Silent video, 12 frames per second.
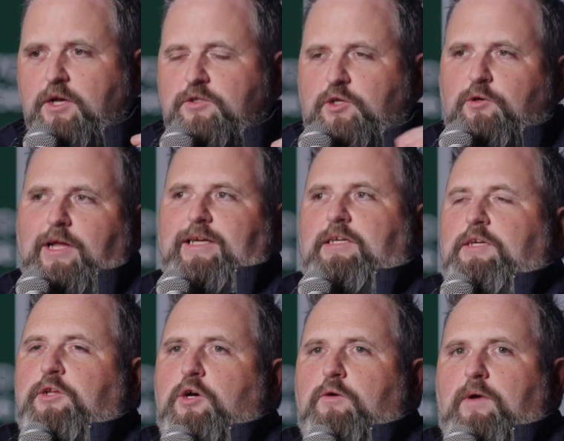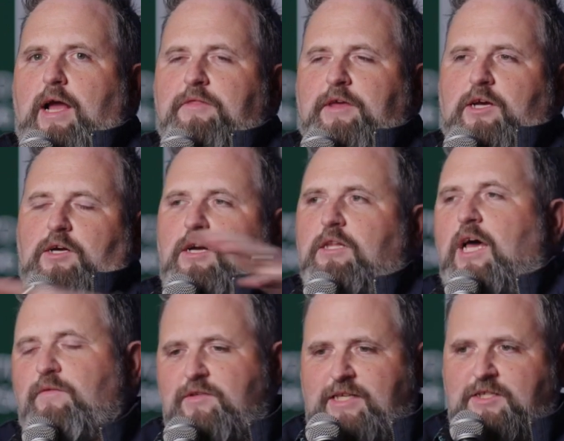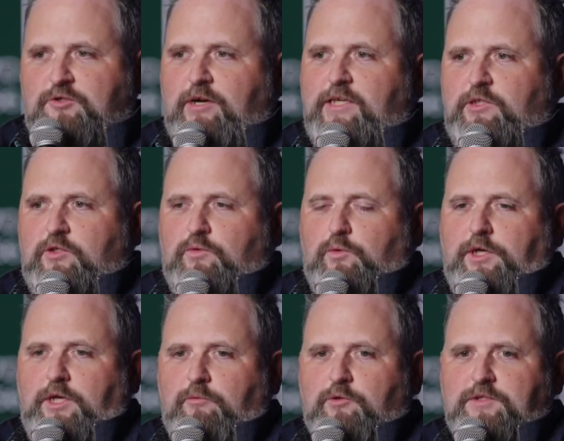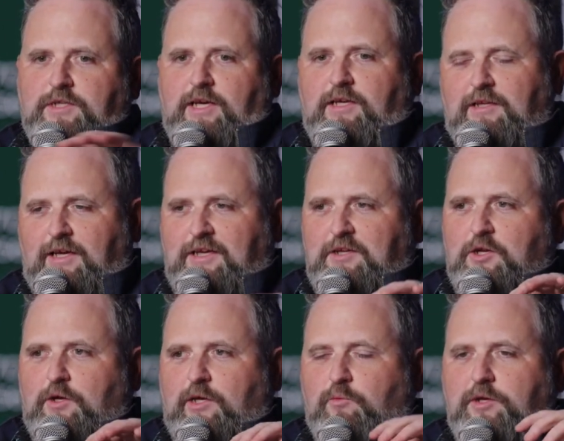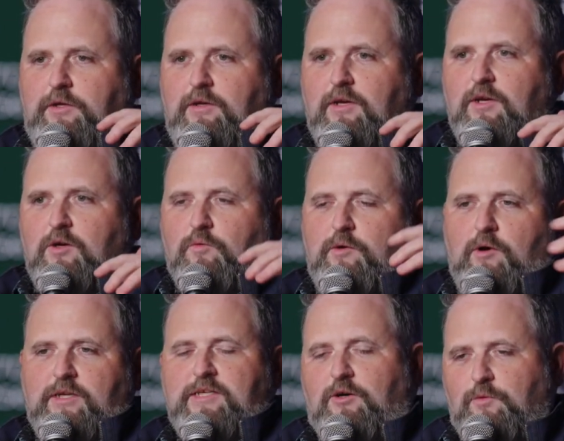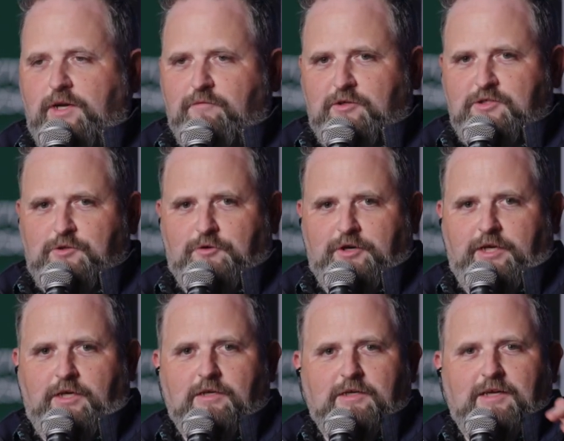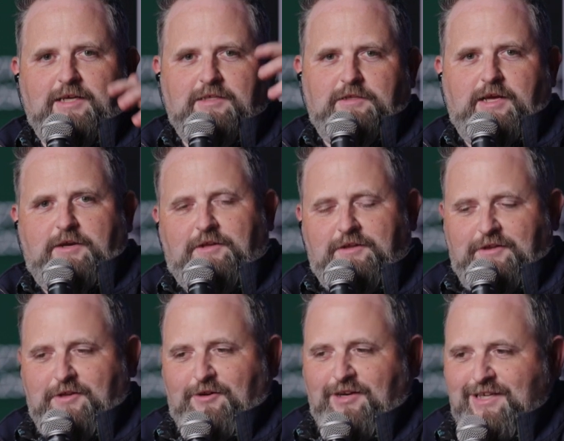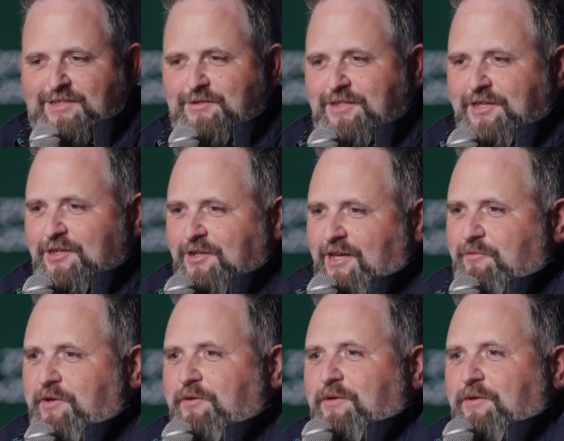So like, you know, I think a lot of us as directors, we will say like, you know, like we want to tell whatever story that there is, you know, like